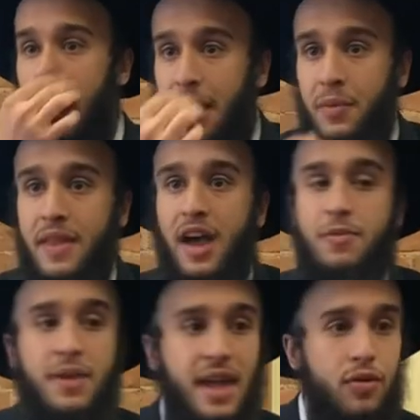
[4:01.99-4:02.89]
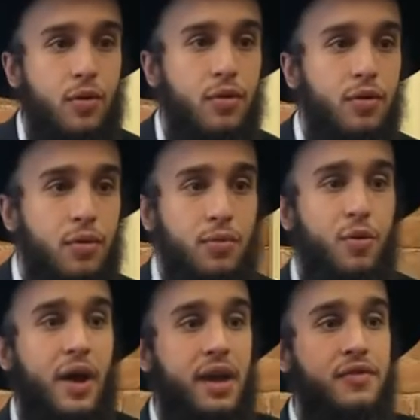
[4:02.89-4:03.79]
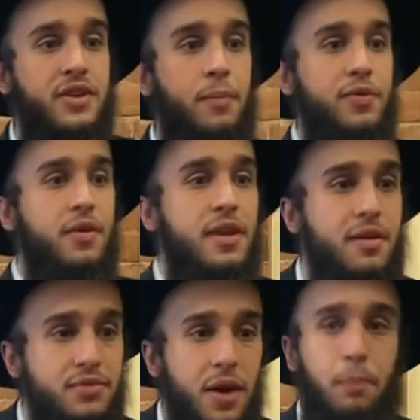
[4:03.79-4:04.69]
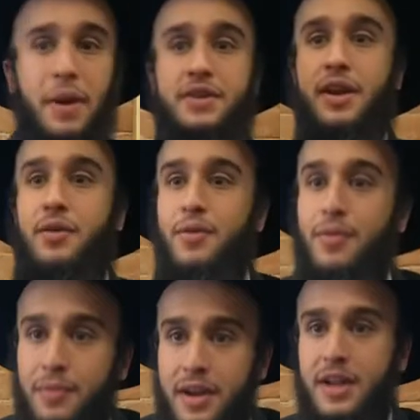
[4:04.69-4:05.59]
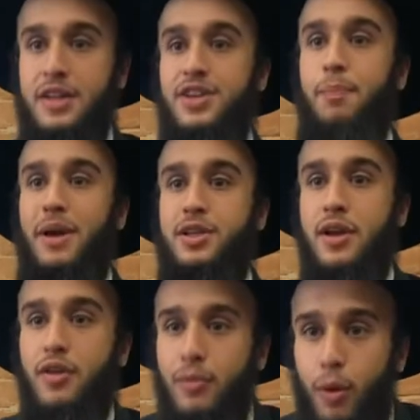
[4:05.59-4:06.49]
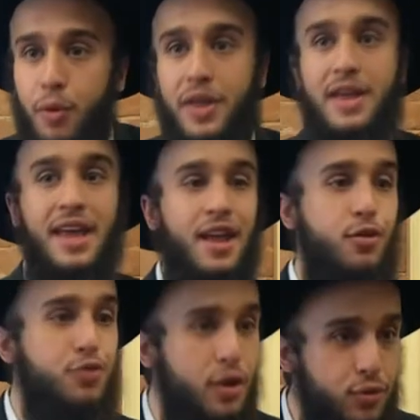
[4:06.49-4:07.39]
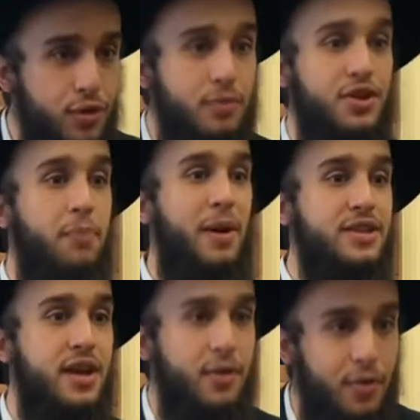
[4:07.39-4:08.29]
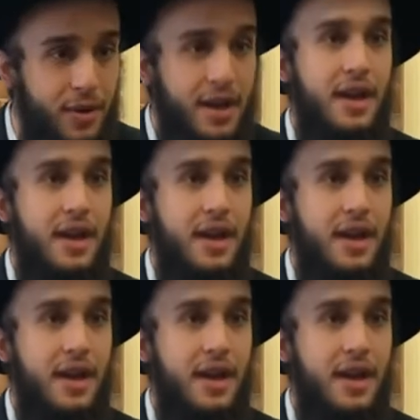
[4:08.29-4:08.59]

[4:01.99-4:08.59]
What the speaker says: And when the husband gets home, the wife jumps on him, Shabbat Shalom, Shabbat Shalom. All the kids run to him, Shabbat Shalom.